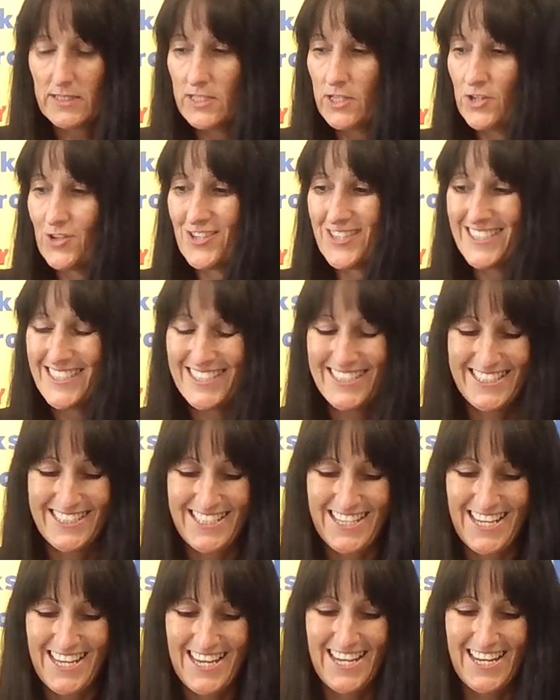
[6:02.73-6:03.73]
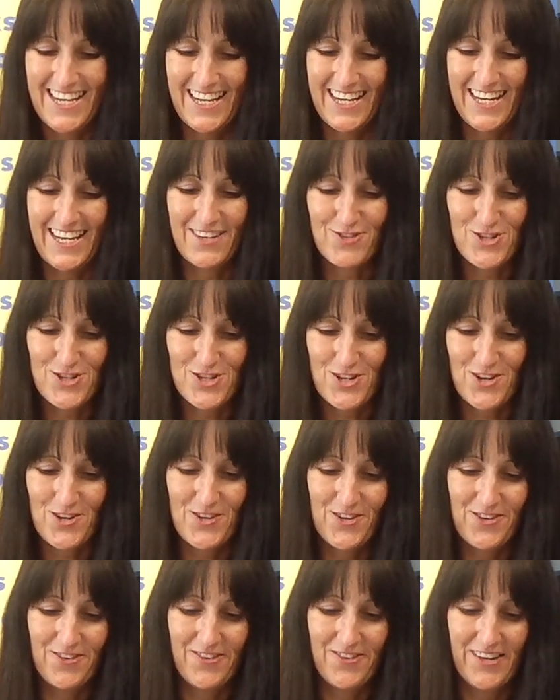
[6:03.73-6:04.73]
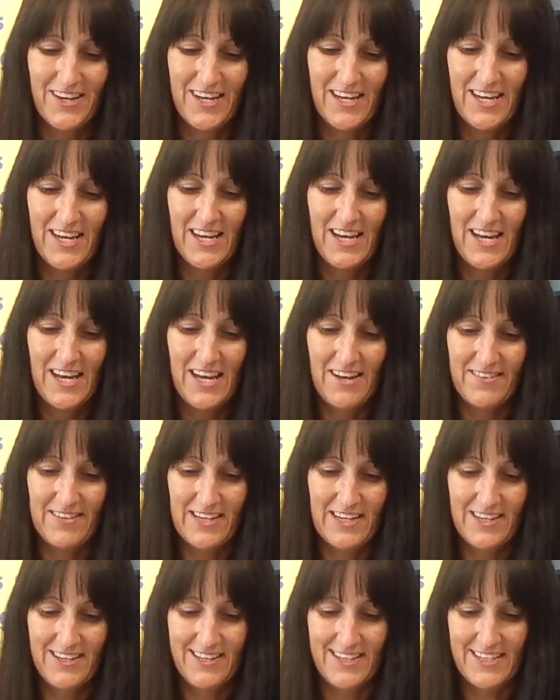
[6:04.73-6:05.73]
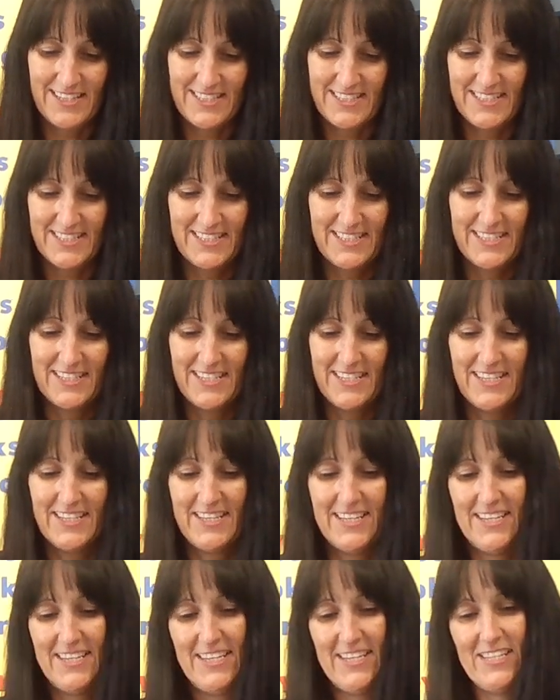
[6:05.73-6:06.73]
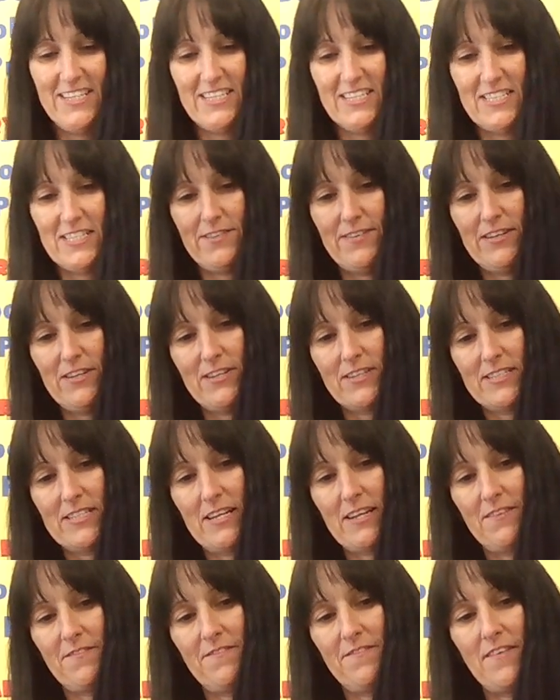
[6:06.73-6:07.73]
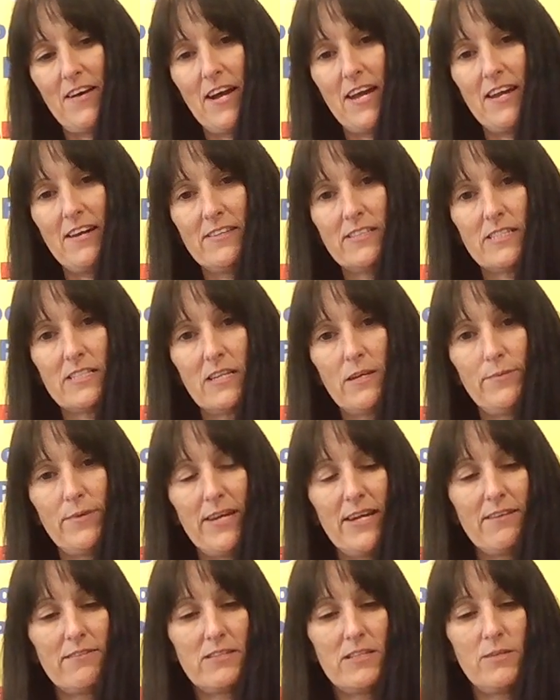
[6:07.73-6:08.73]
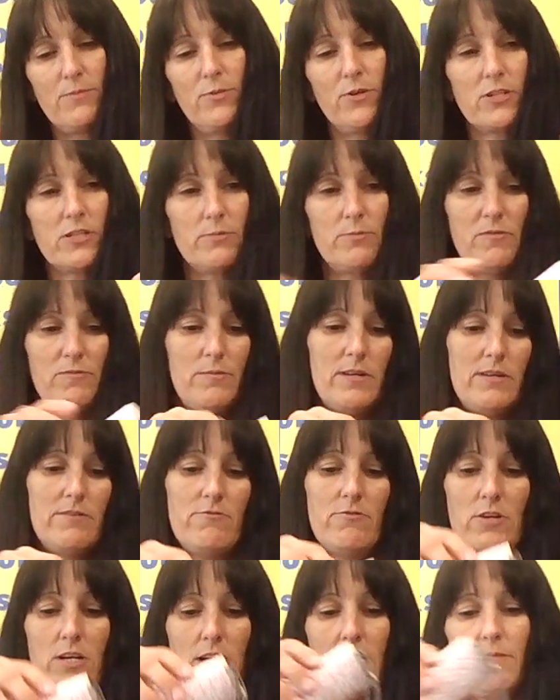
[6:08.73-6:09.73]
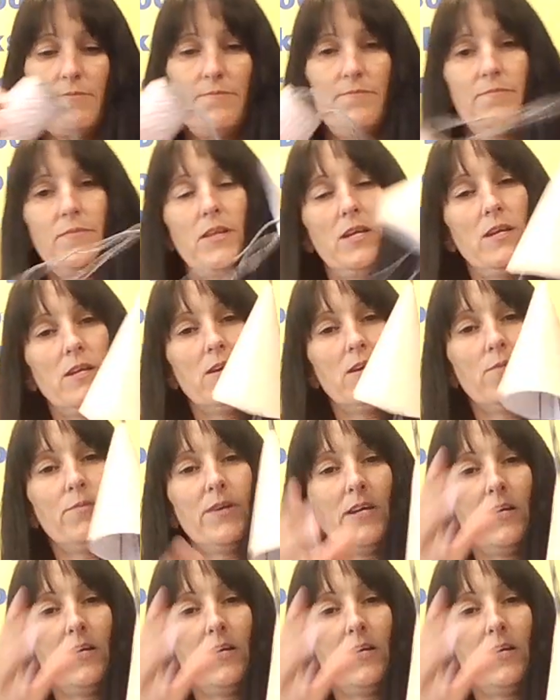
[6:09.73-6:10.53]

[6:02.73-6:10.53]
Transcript: so you can see, and I'll show you how it looks. So it looks like fire is coming out of the bottom of my rocket. When